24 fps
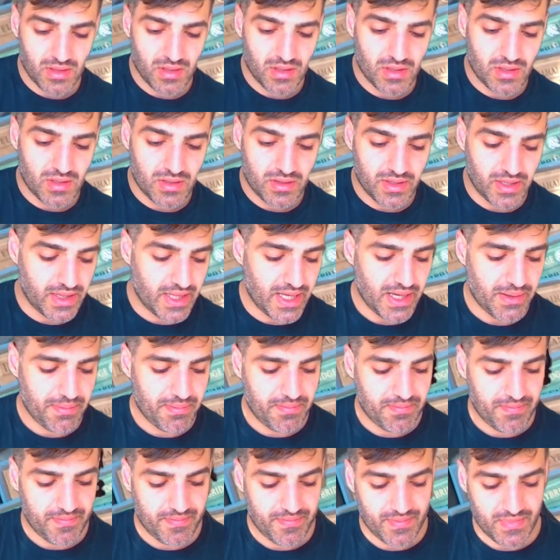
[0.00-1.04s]
The Neb.
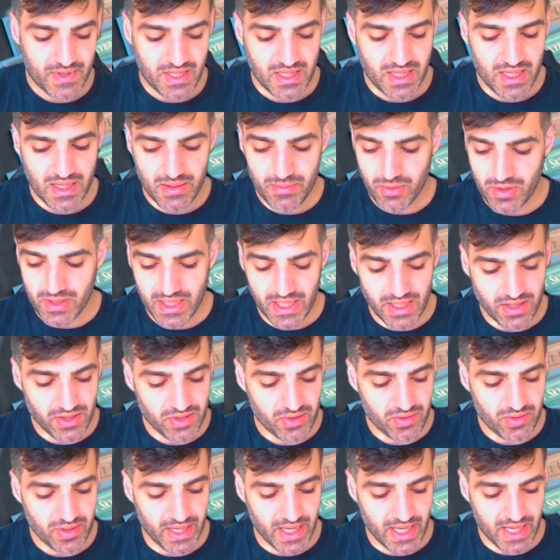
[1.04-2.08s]
The Neb will get
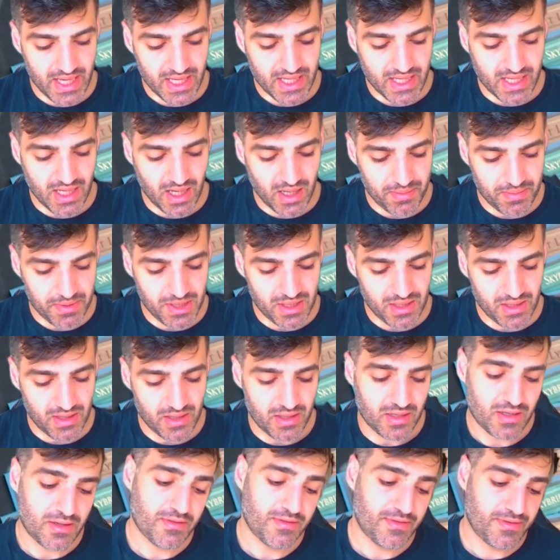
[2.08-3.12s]
you a copy of...